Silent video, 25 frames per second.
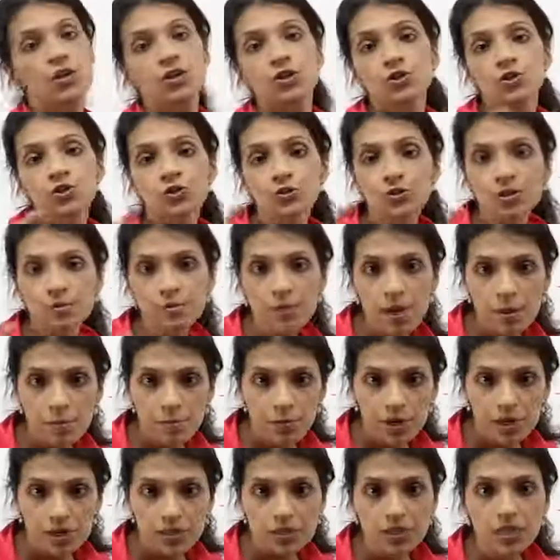So
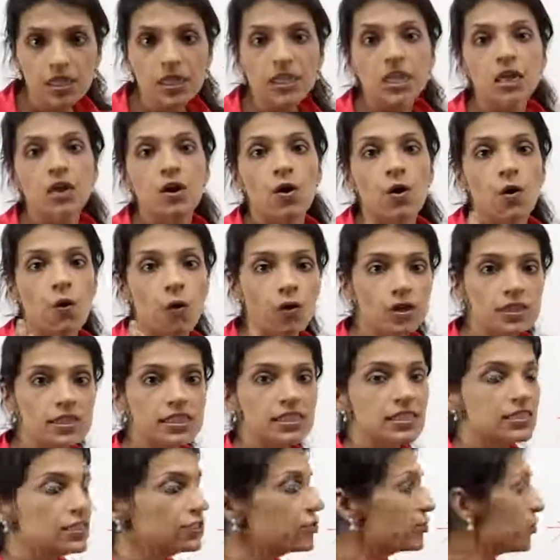remember, all
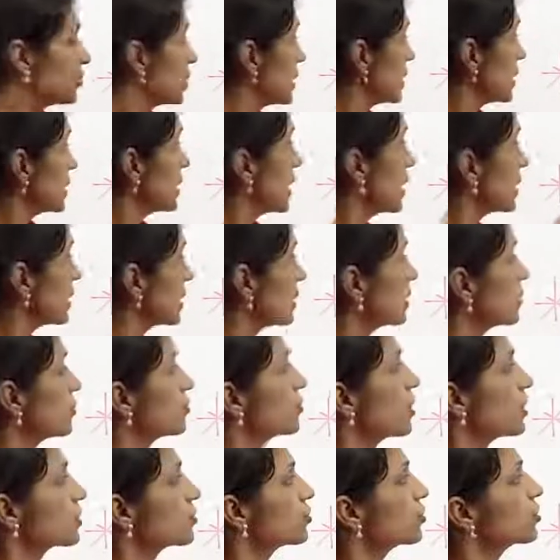these 3 sentence
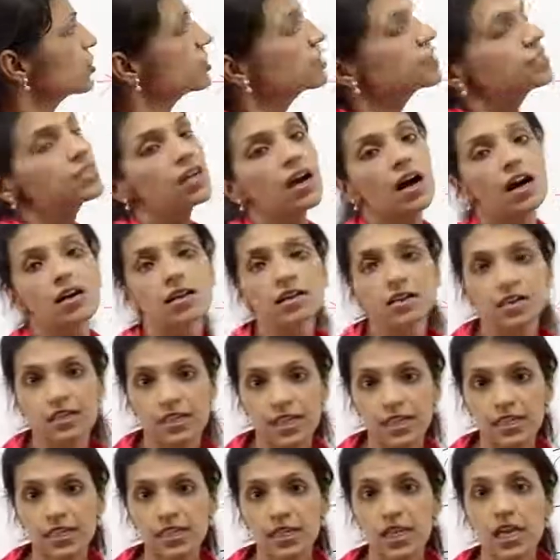structures are
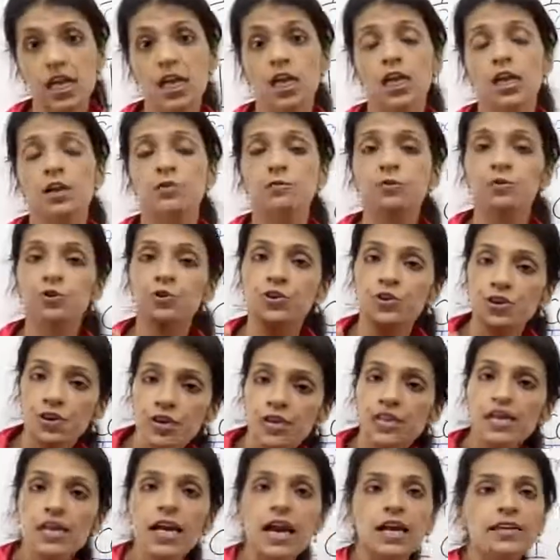correct. If you
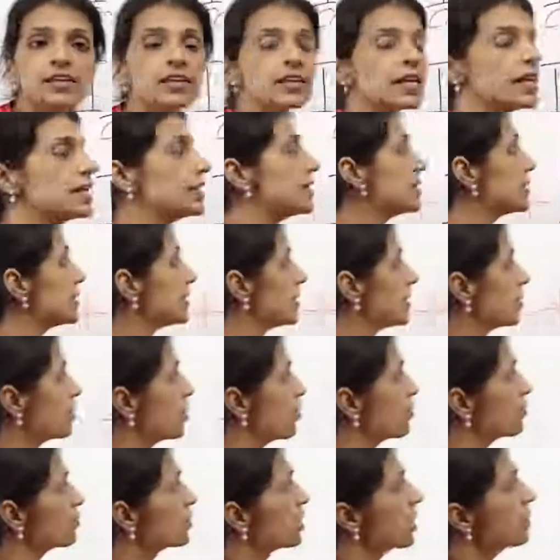really analyze 3
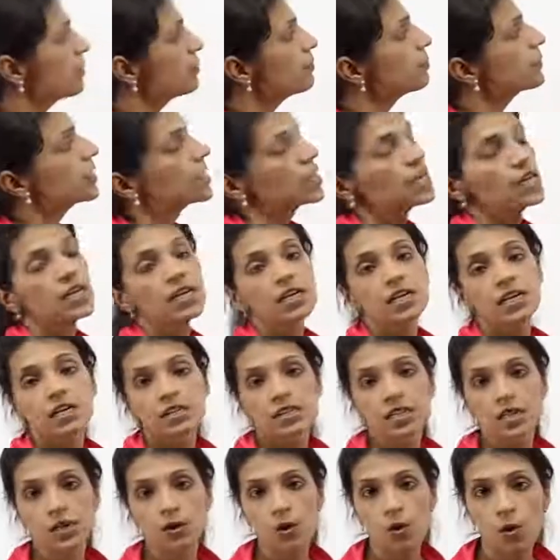of them,
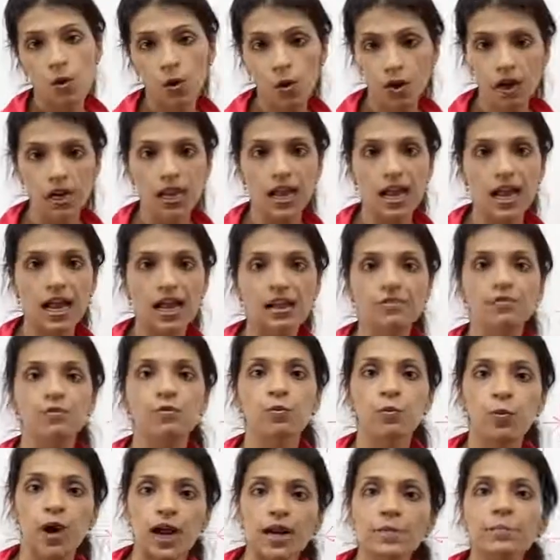they all have
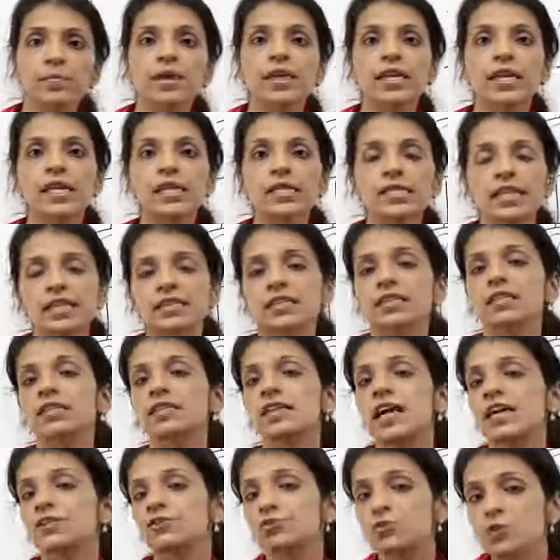one meaning, that the
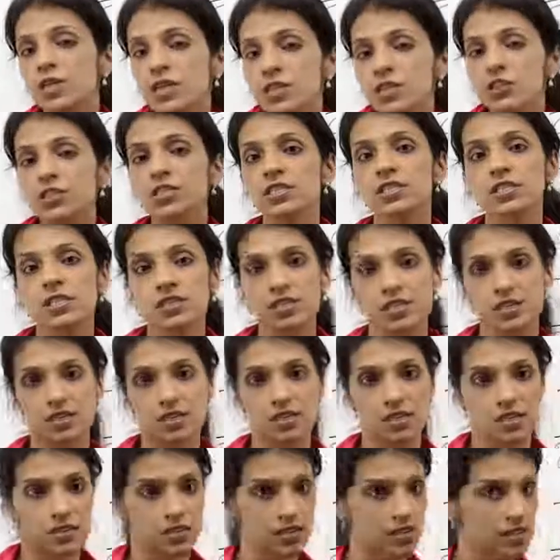graduation
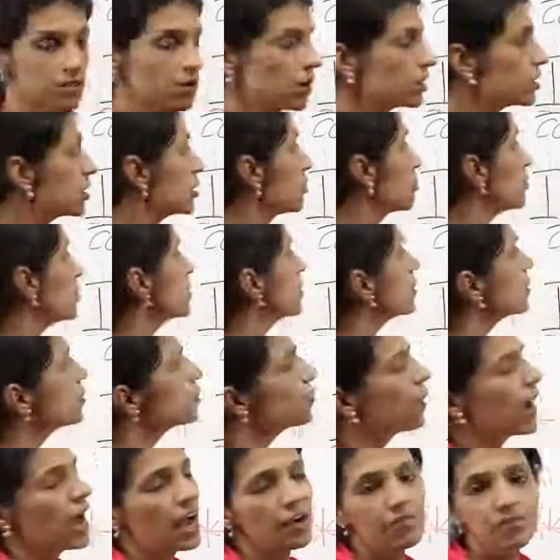is not completed.
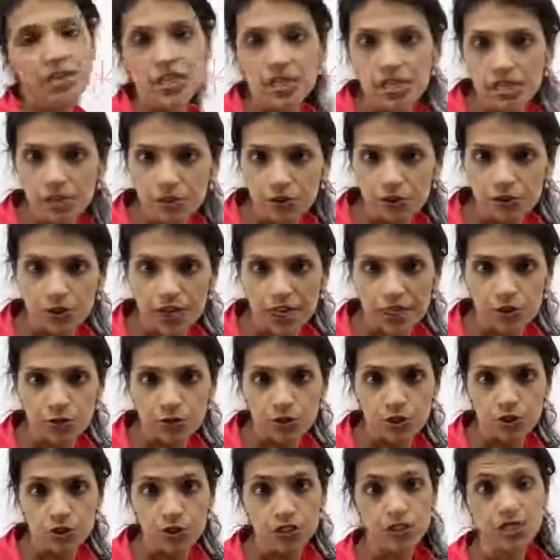You haven't done your
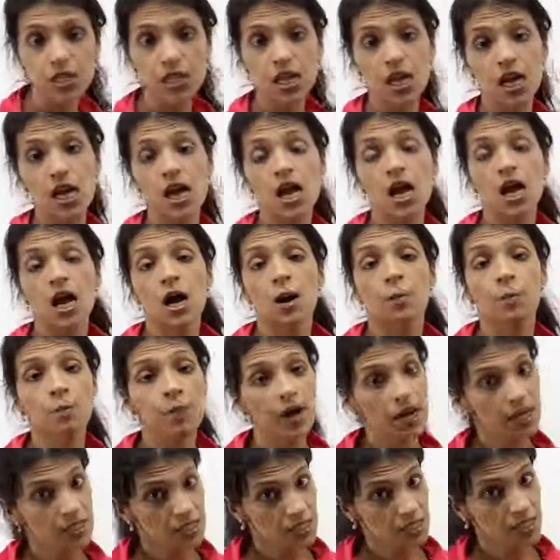graduation,
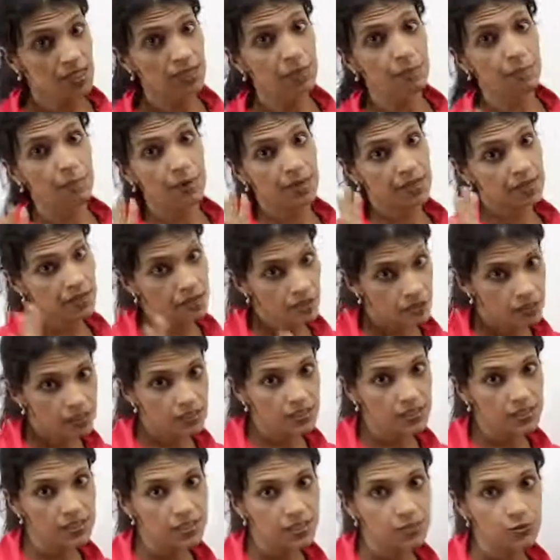but depending on
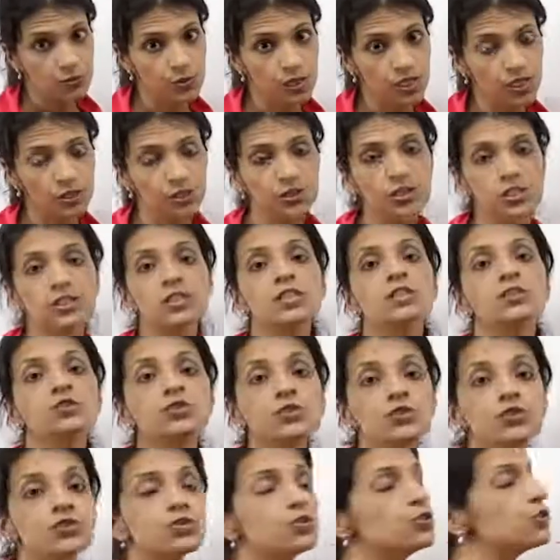the situation, you
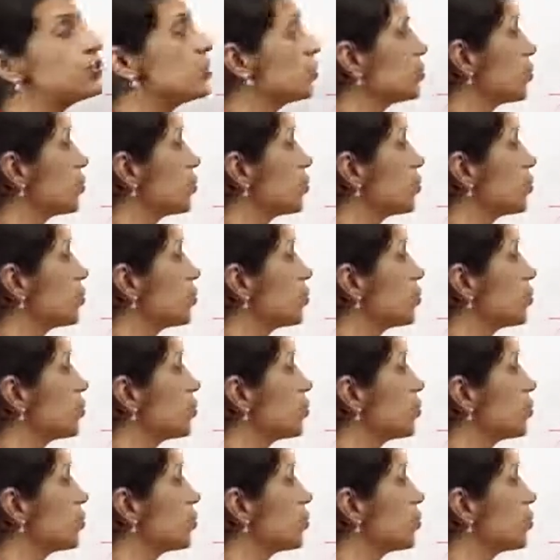use